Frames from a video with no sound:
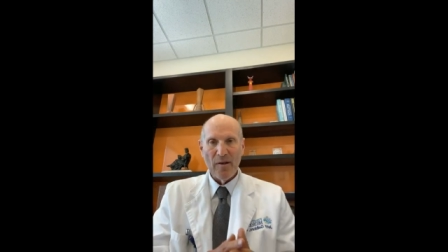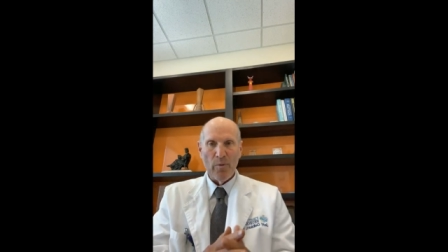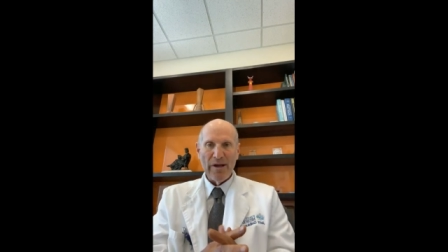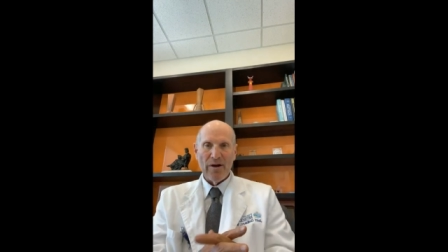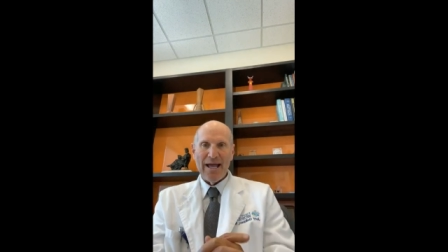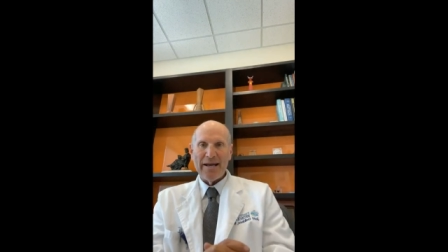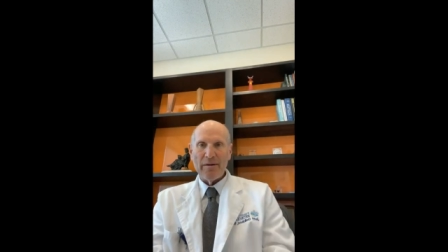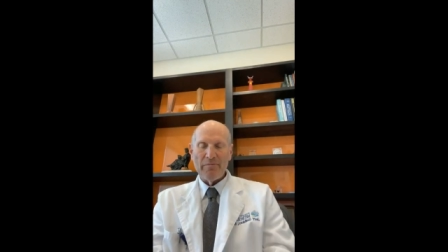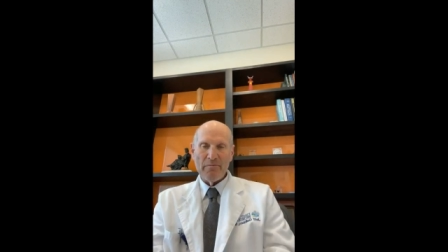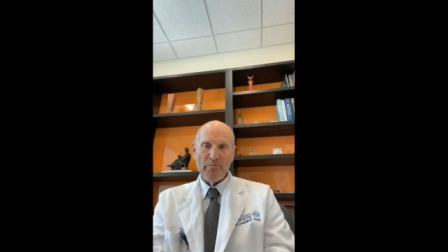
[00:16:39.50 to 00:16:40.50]
So we are
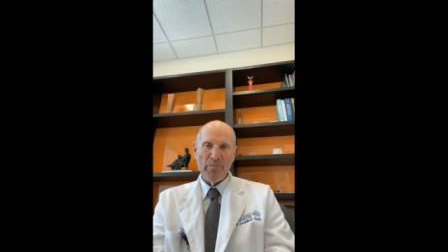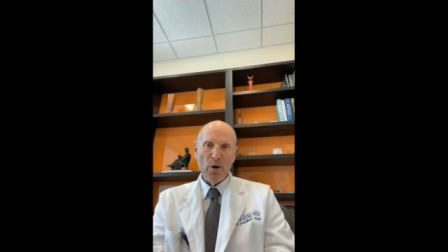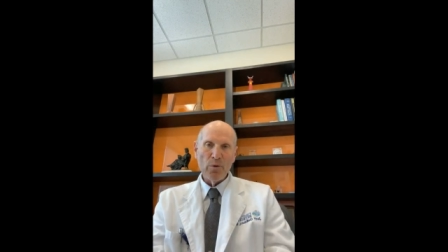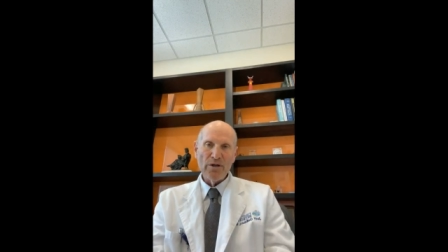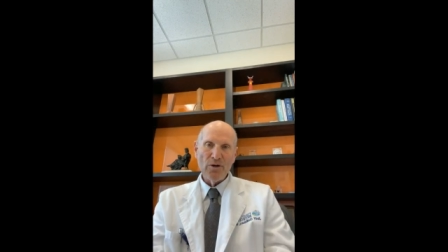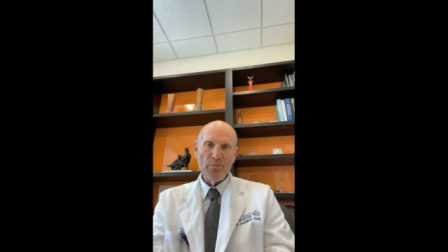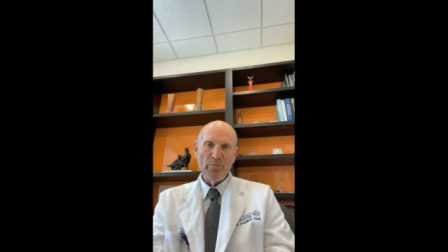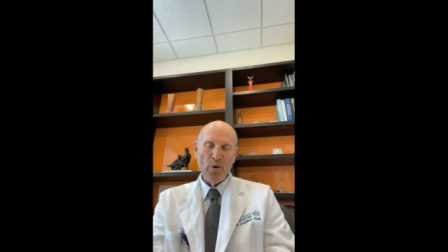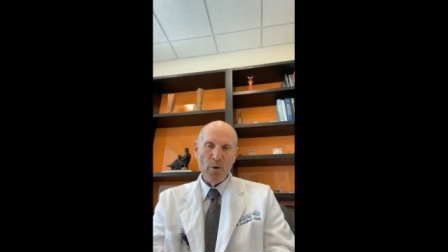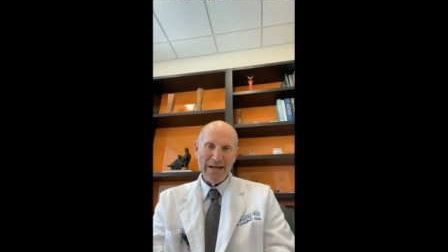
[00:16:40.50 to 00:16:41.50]
at a bold
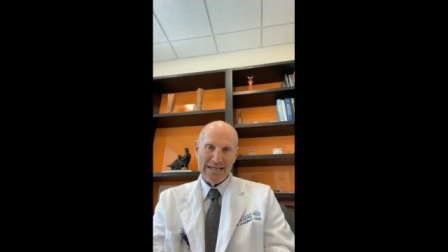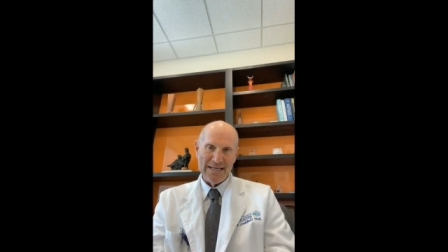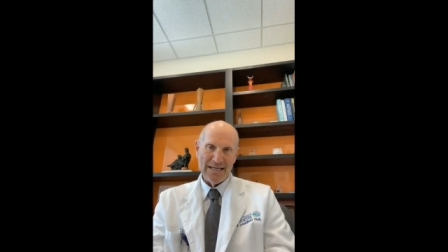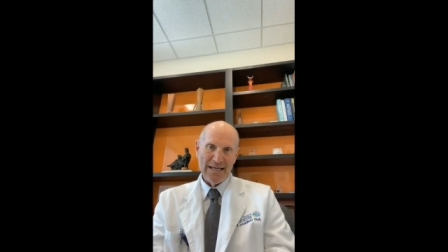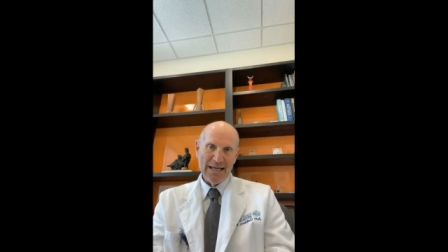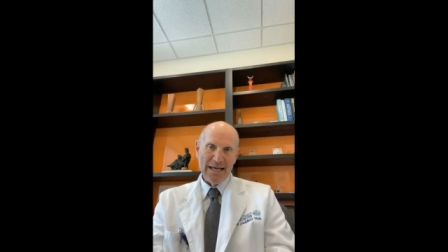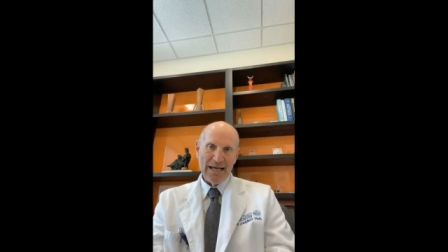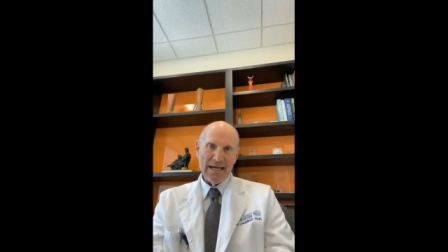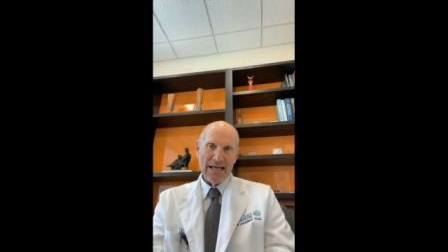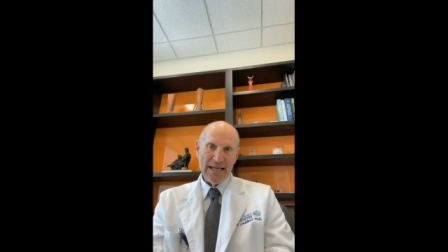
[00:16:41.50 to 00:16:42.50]
new point
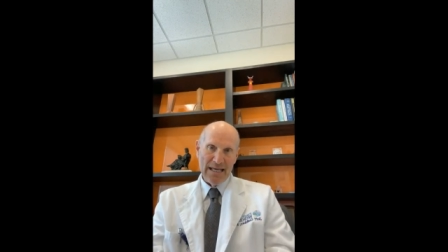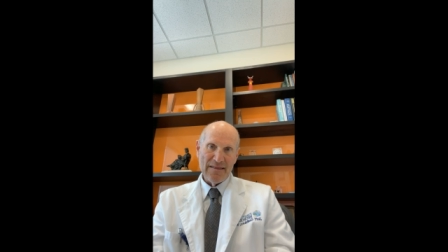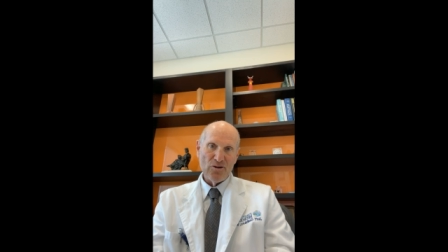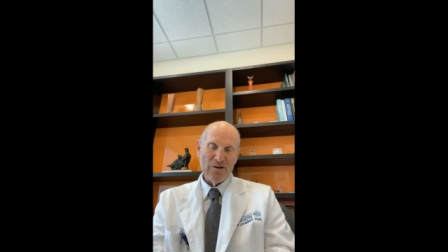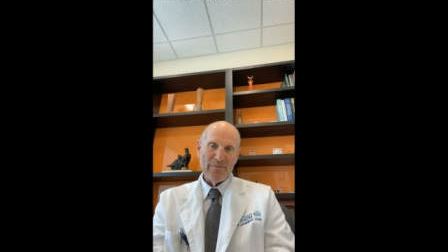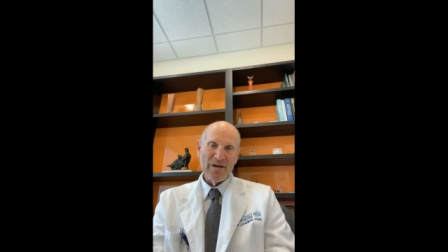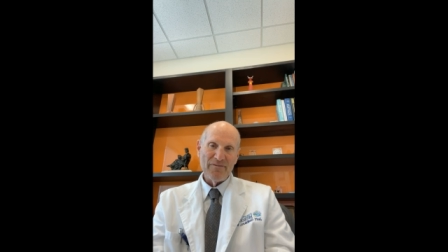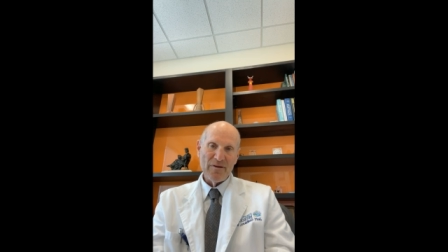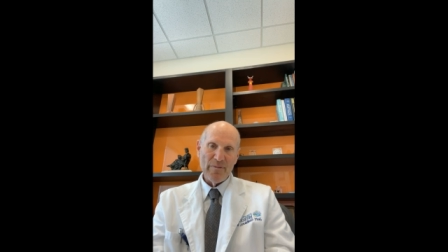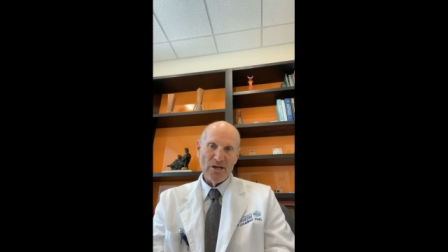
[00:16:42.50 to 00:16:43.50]
uh, in the
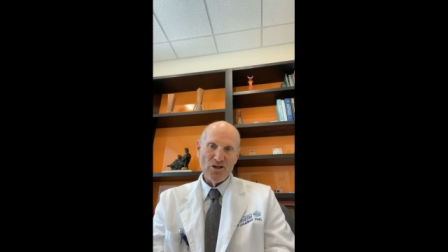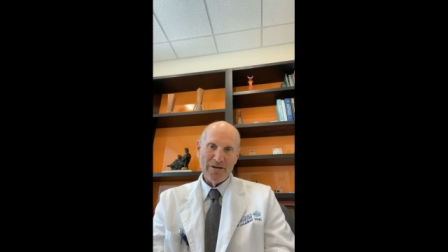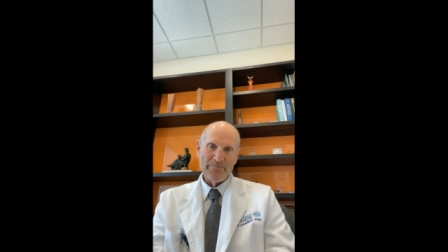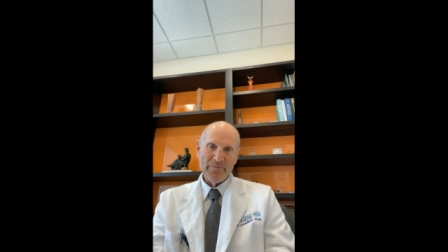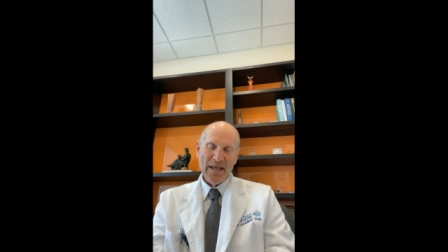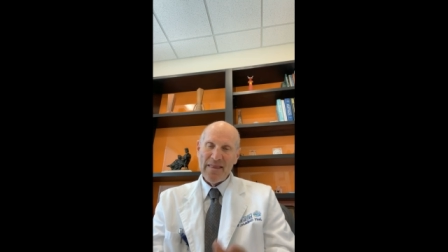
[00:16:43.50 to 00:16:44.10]
treatment of dementia.